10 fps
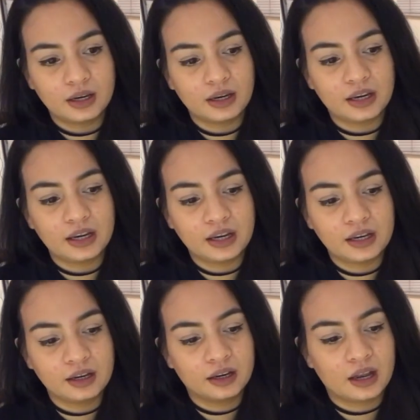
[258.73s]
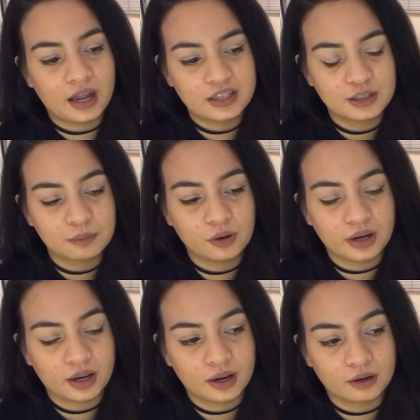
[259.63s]
he ends up
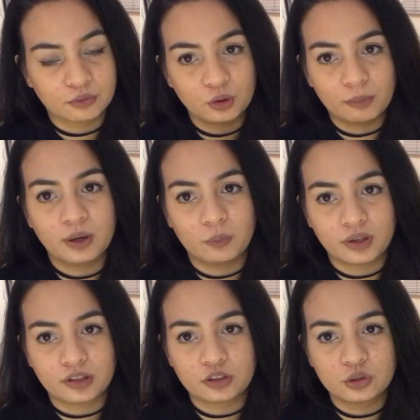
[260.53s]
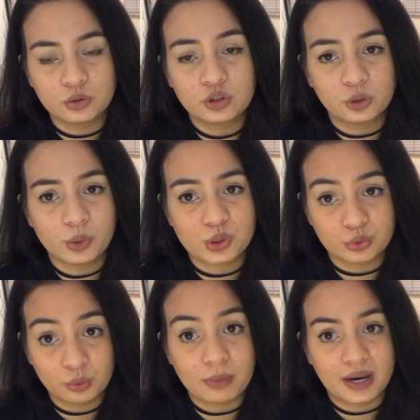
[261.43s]
rooming with two Jewish
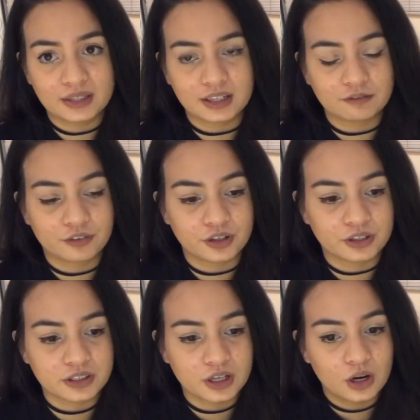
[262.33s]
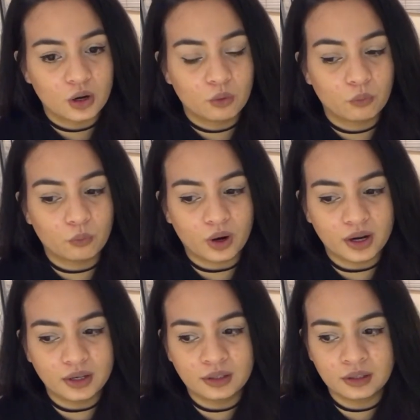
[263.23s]
roommates at first.
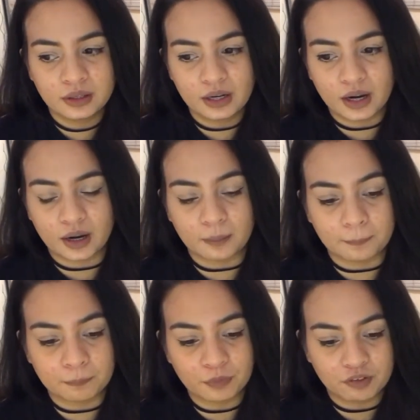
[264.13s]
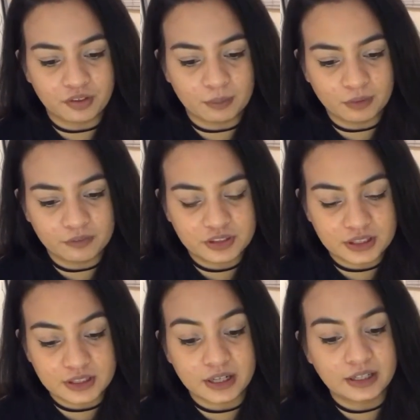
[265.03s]
One of them loves to
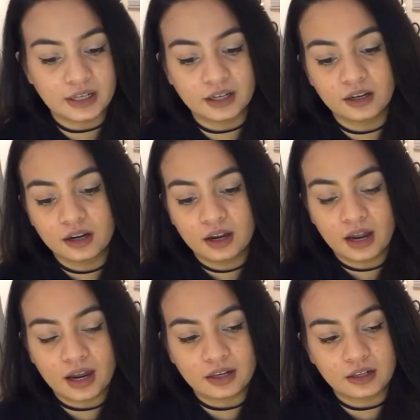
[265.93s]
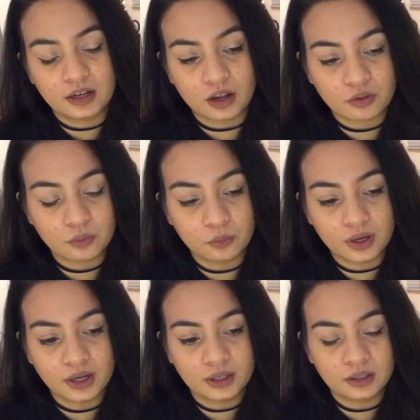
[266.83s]
study, and then the other
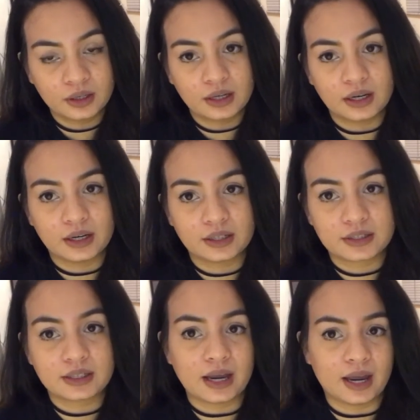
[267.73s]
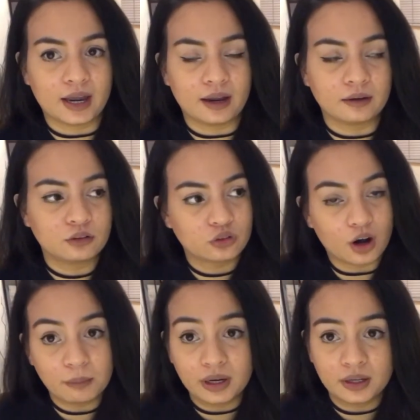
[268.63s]
one is a
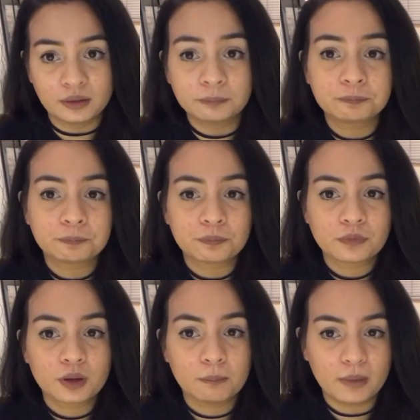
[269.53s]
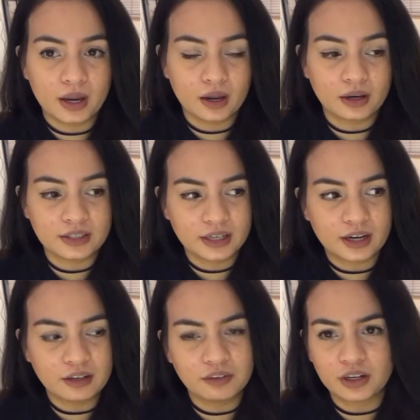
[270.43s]
drama. He's like
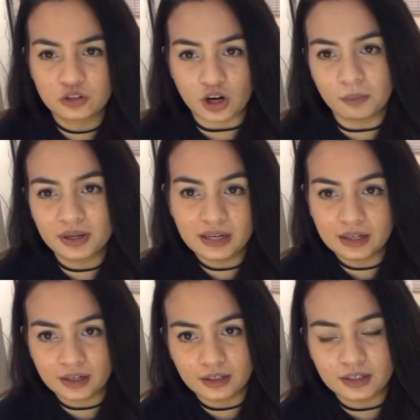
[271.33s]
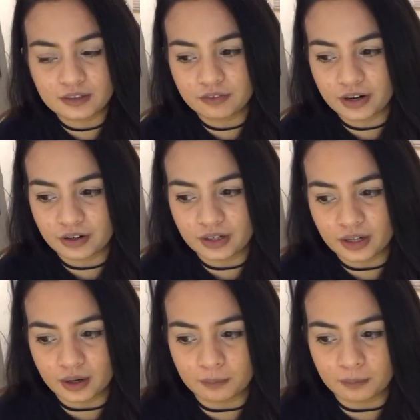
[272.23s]
kind of like a drama geek, and he's very